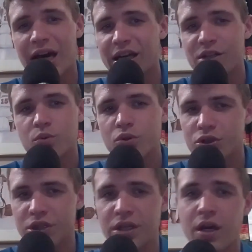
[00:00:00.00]

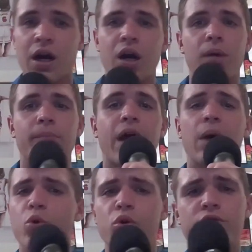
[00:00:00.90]

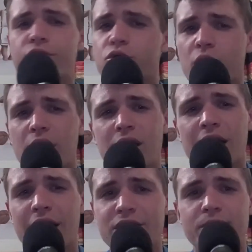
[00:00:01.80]
I'm rooting for Trey
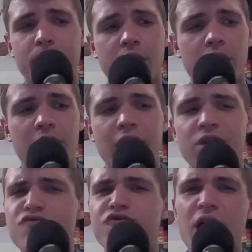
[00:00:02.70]
Lance, but
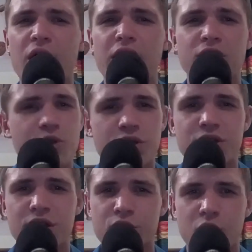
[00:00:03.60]
it's a very
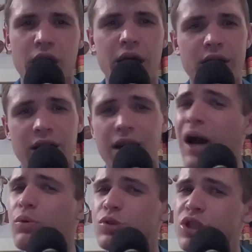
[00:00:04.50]
interesting trade, and
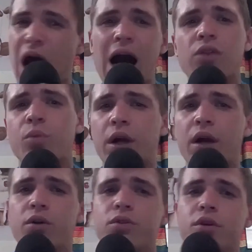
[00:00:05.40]
I was shocked when
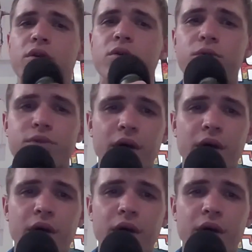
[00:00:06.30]
I heard the news.